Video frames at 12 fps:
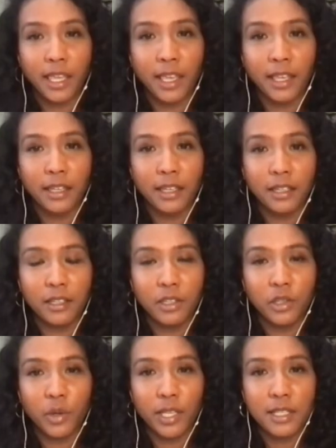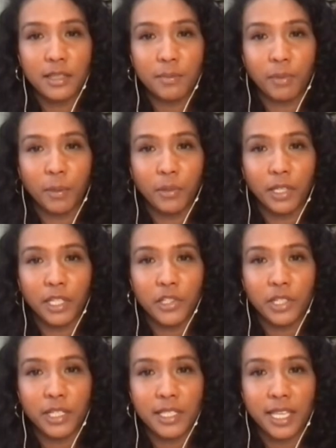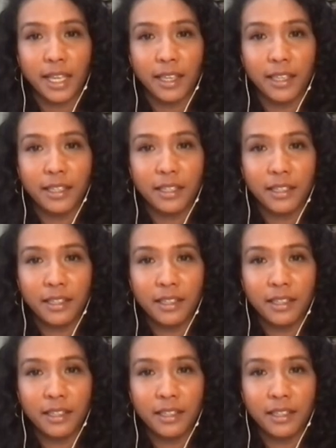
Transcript: and US population aside,